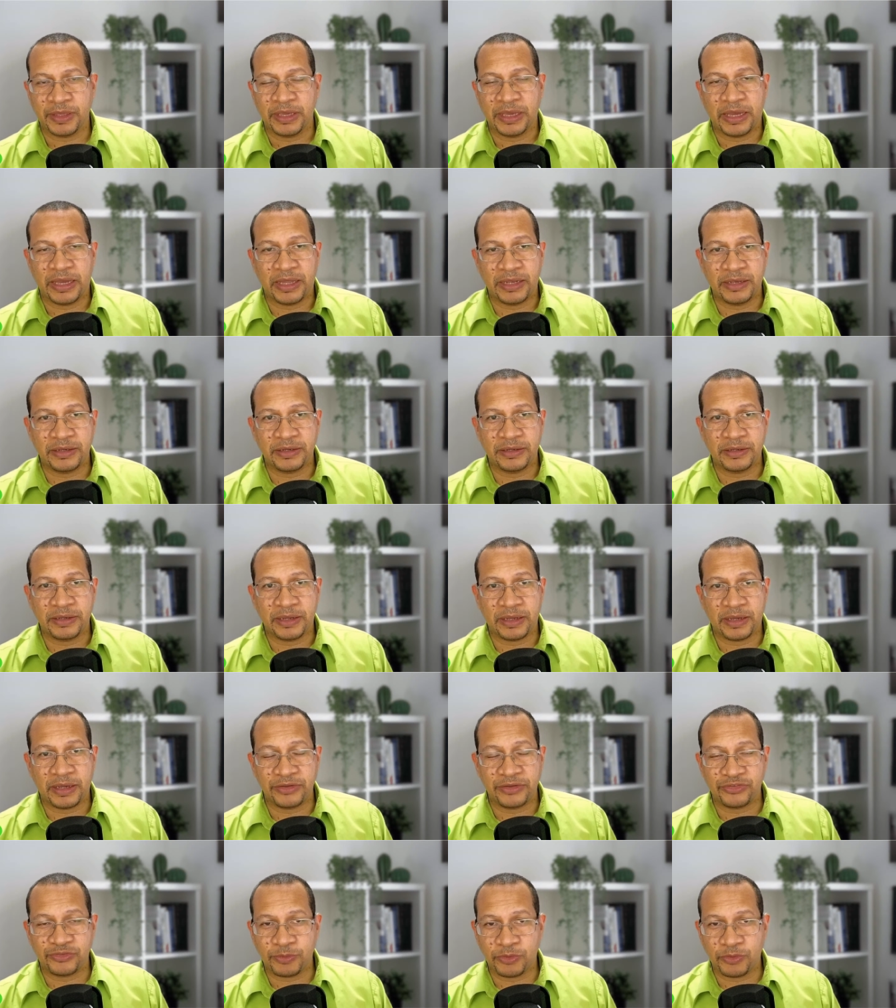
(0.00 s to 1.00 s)
And
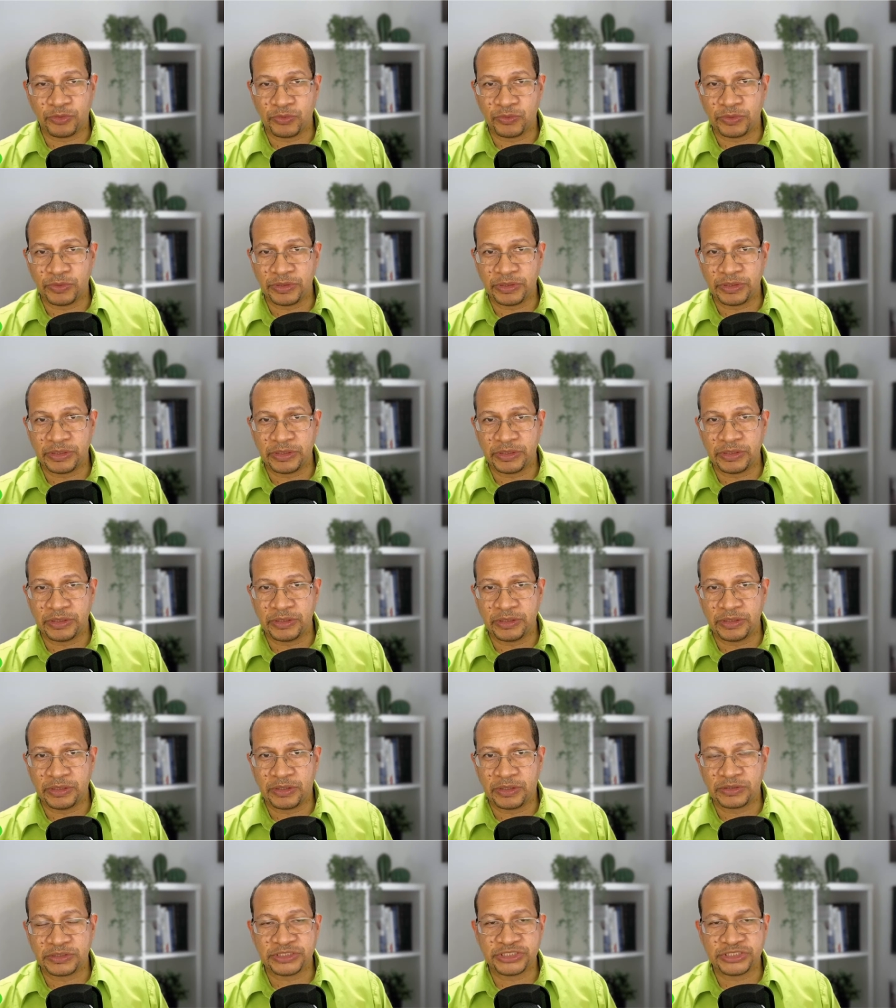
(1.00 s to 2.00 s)
I spoke with
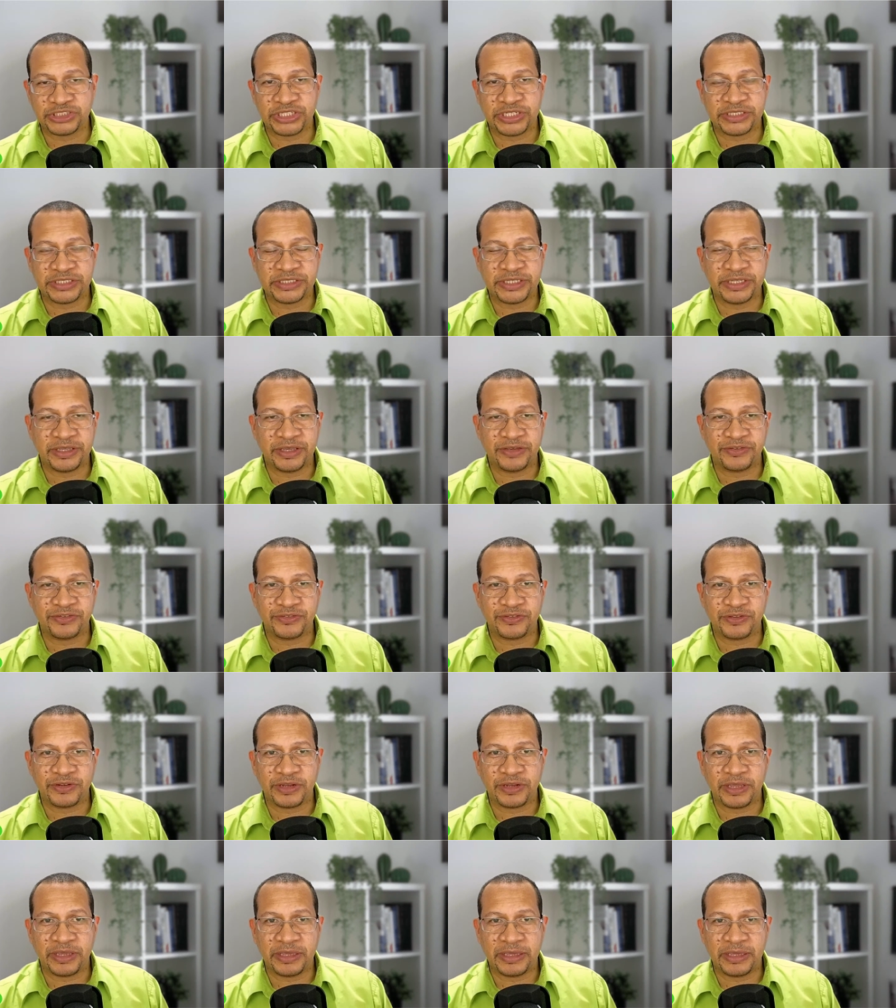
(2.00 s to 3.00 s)
Dr. Shetty
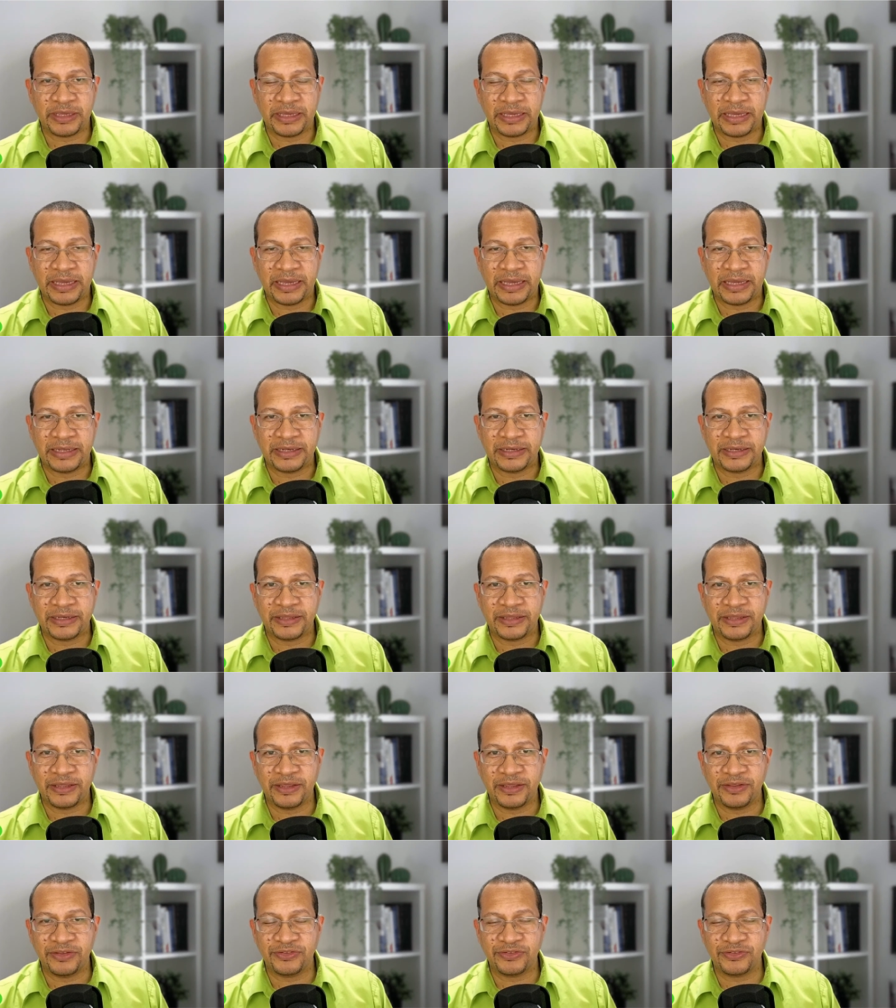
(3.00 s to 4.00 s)
yesterday, and
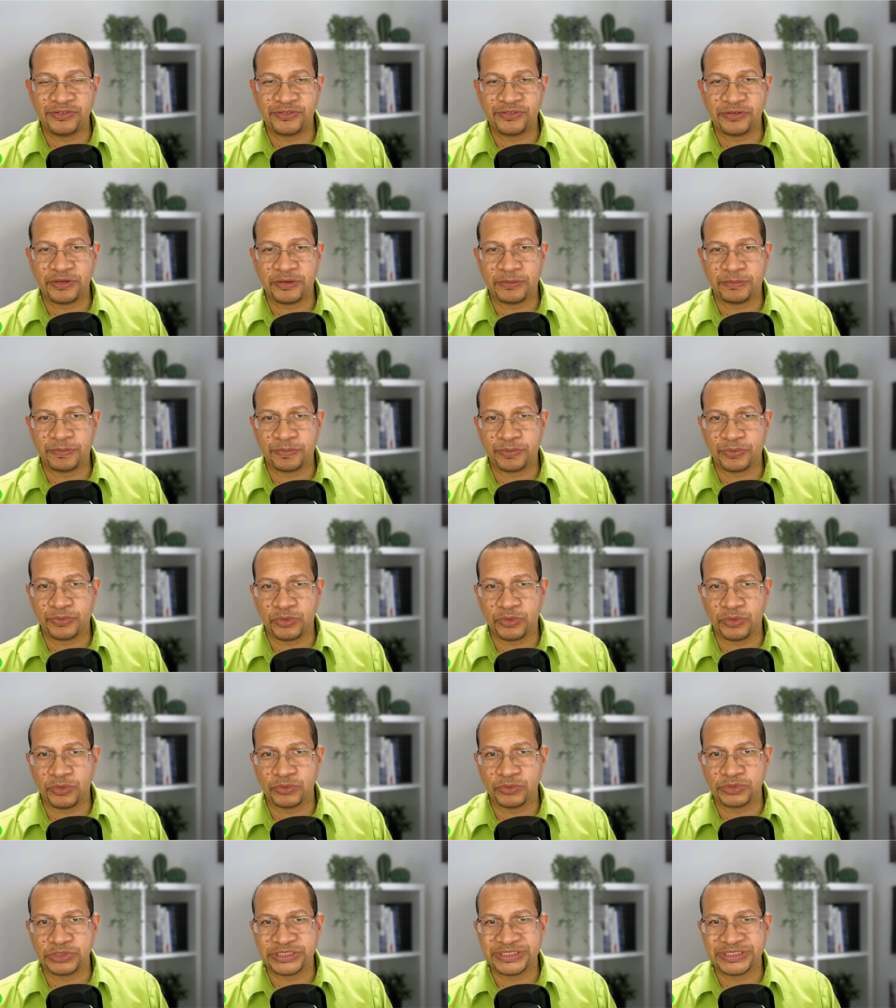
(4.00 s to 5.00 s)
his
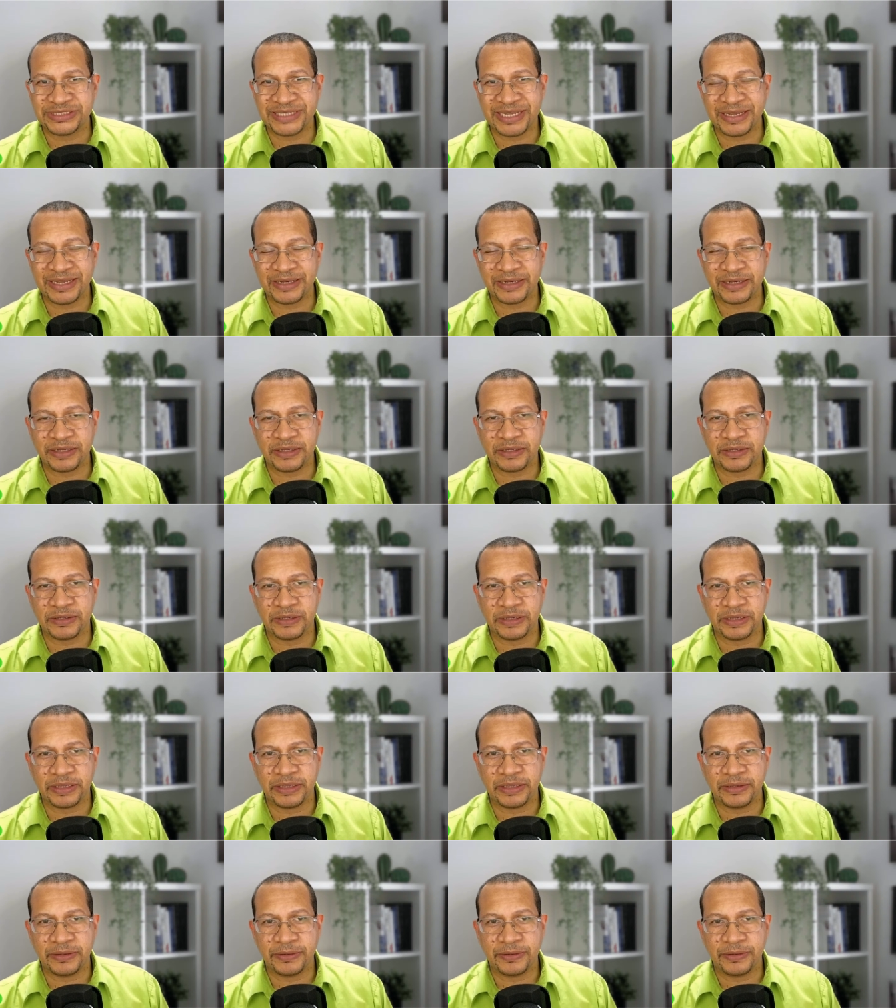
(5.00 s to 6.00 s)
approach
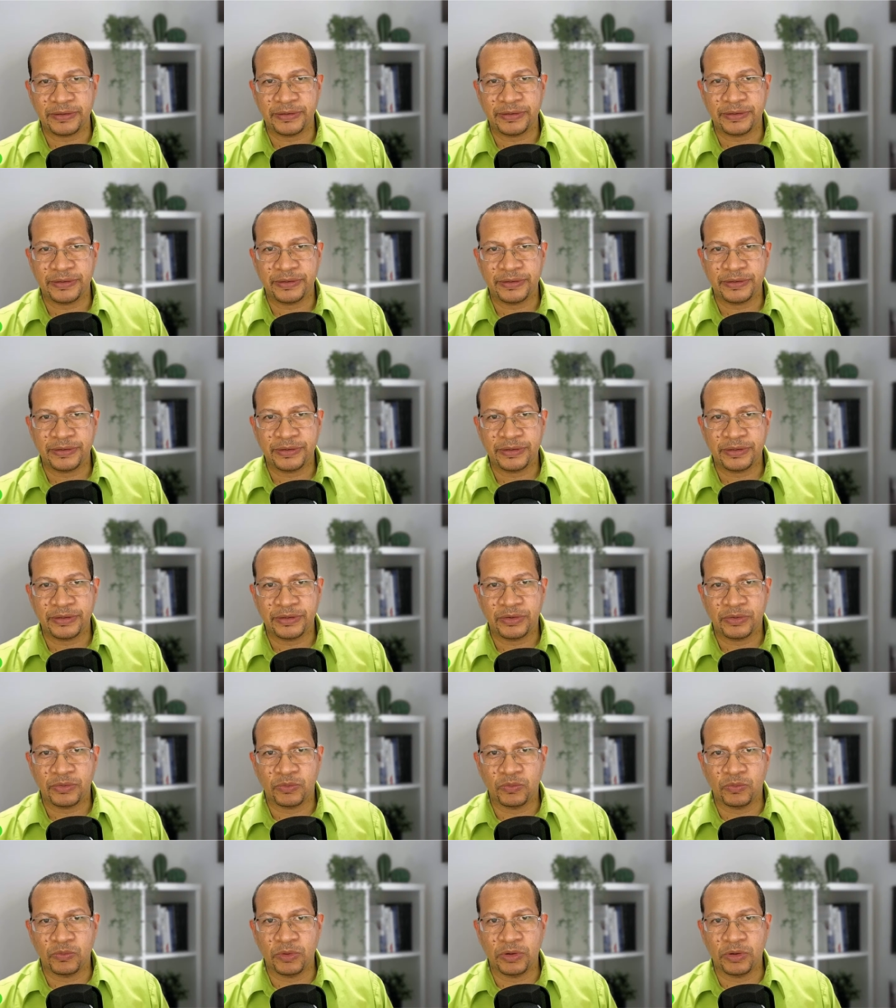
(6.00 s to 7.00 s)
technically
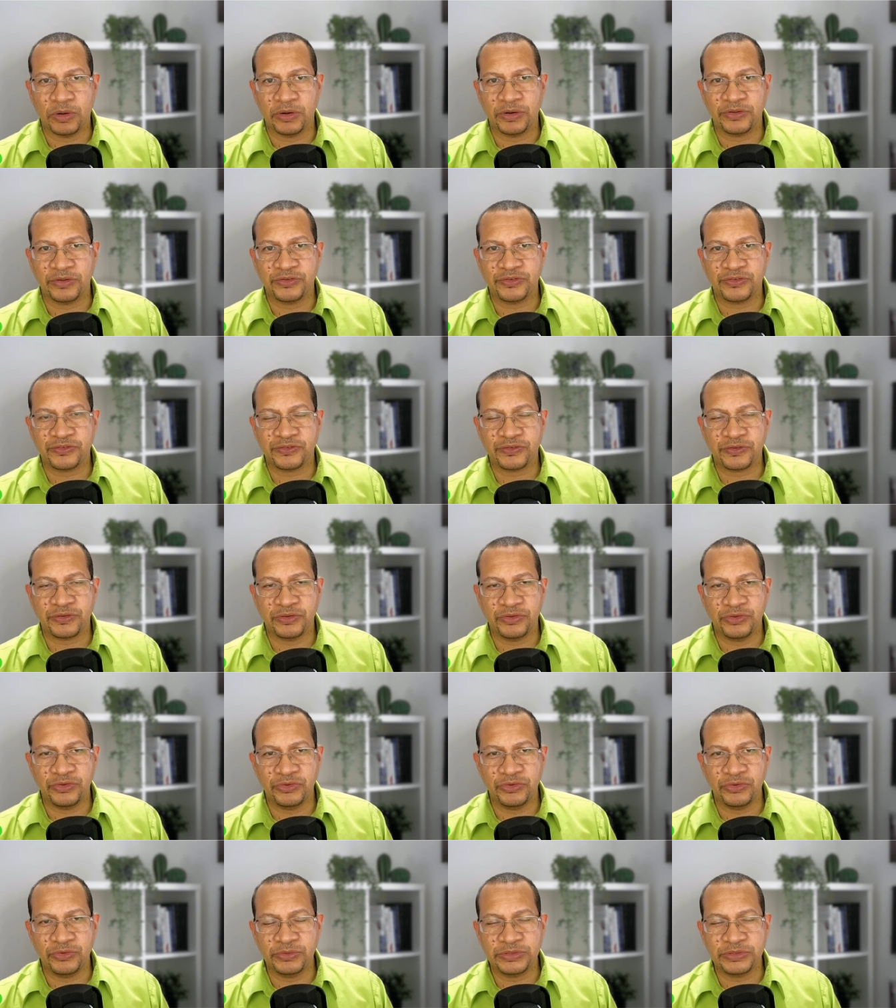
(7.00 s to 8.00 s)
was
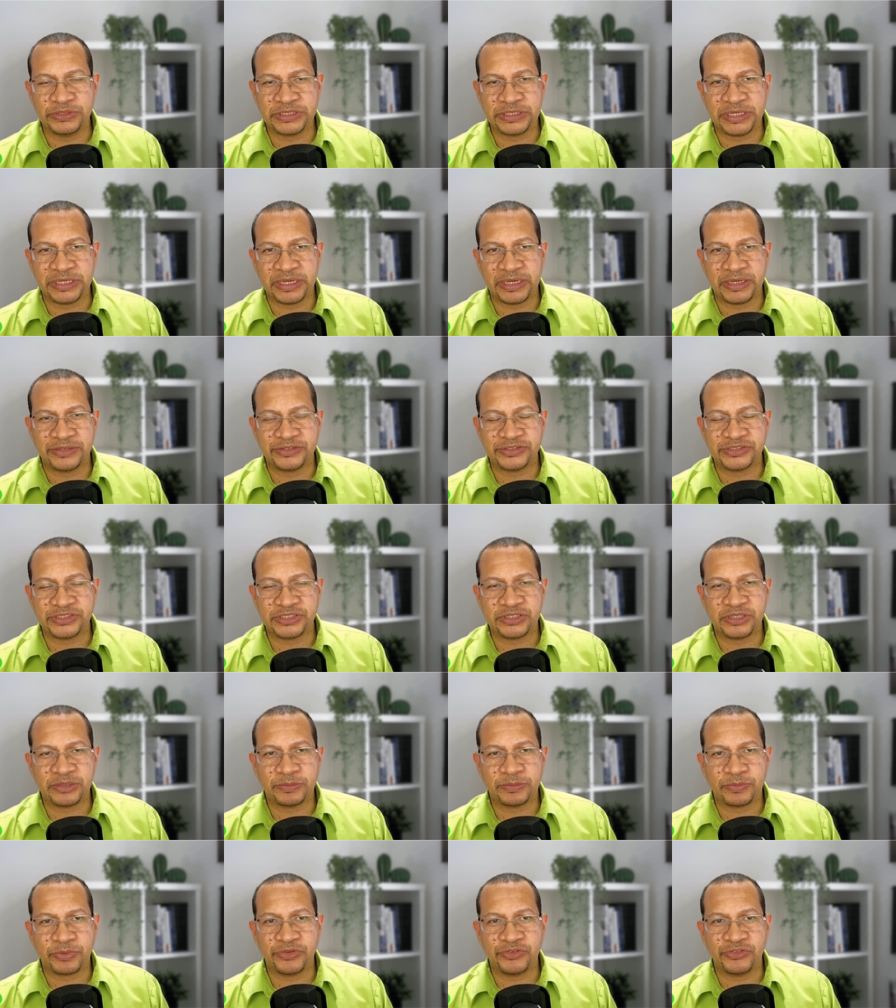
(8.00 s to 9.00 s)
utilizing the
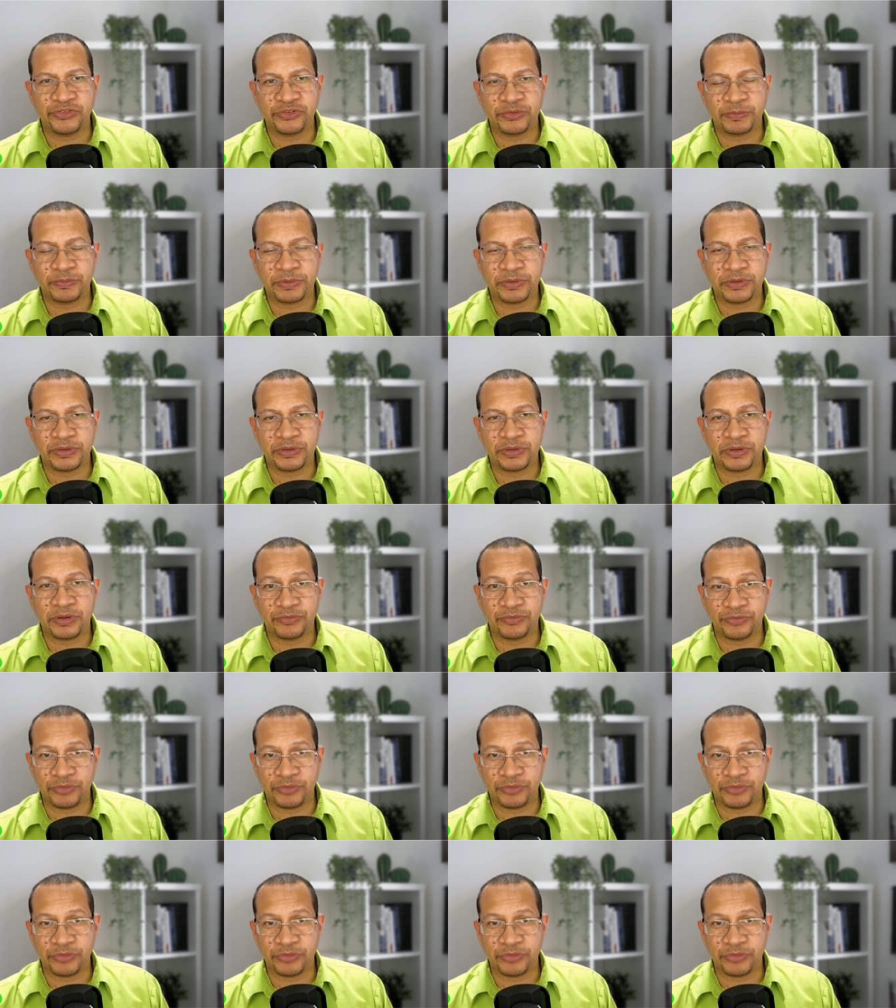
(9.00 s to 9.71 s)
principle of